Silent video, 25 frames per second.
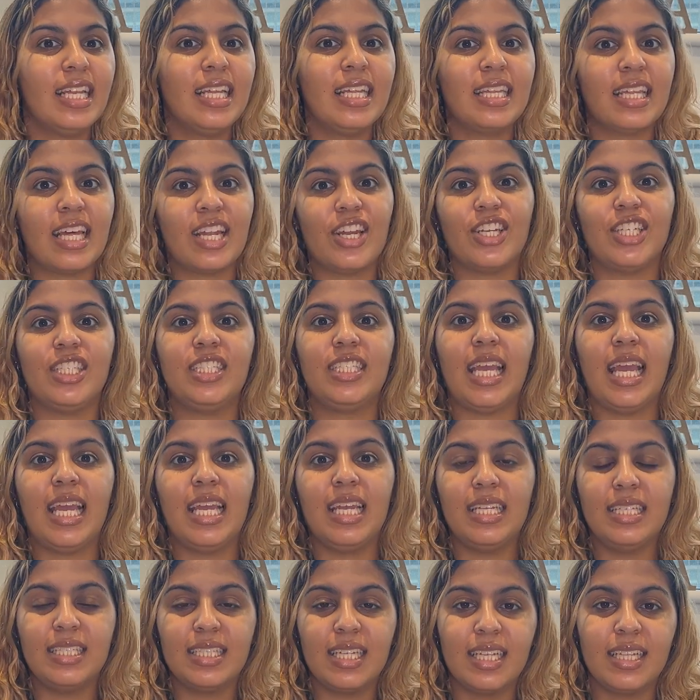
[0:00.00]
that are
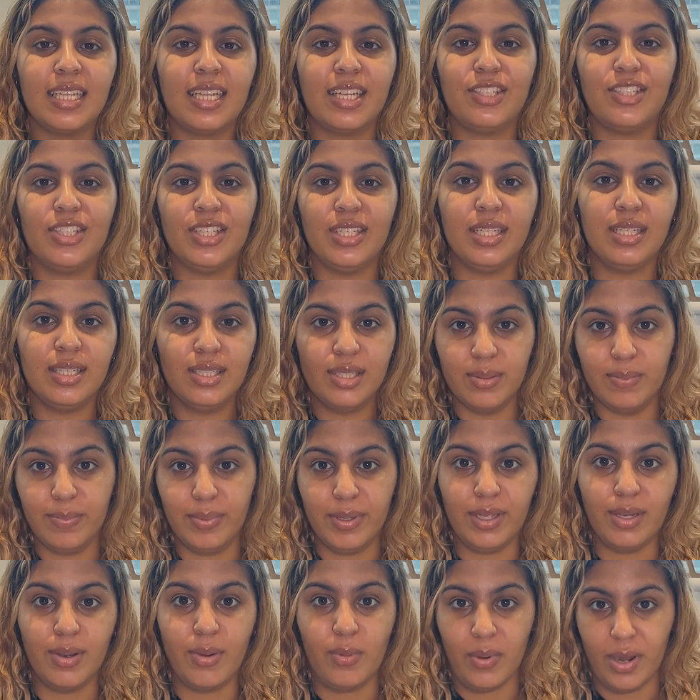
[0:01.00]
changing that you need to
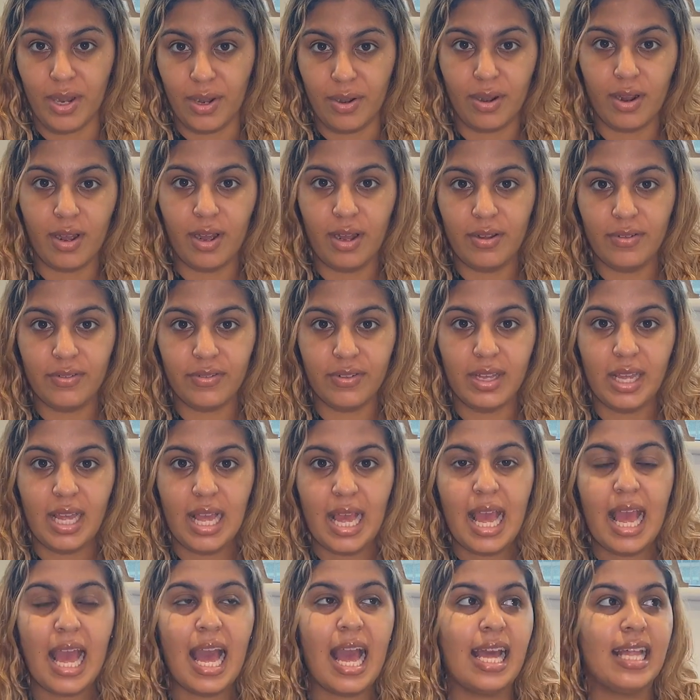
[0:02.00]
be aware of.
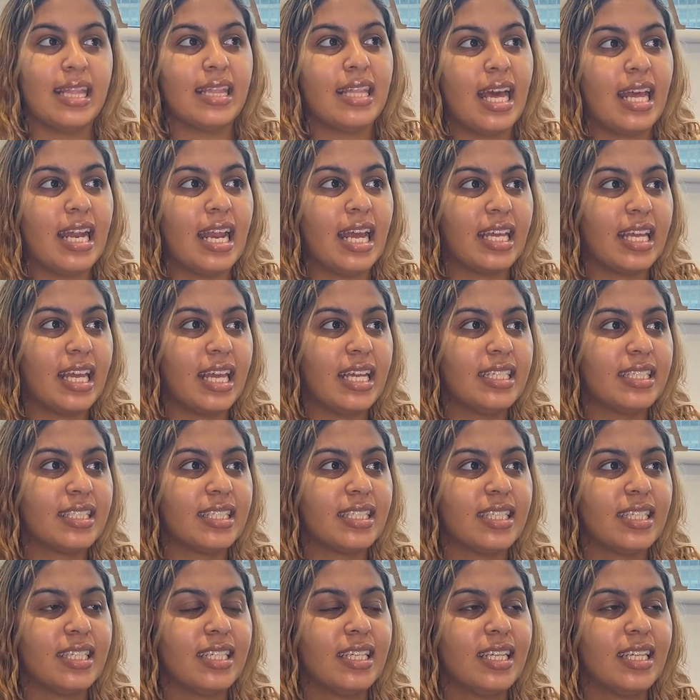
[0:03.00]
And that, I guess,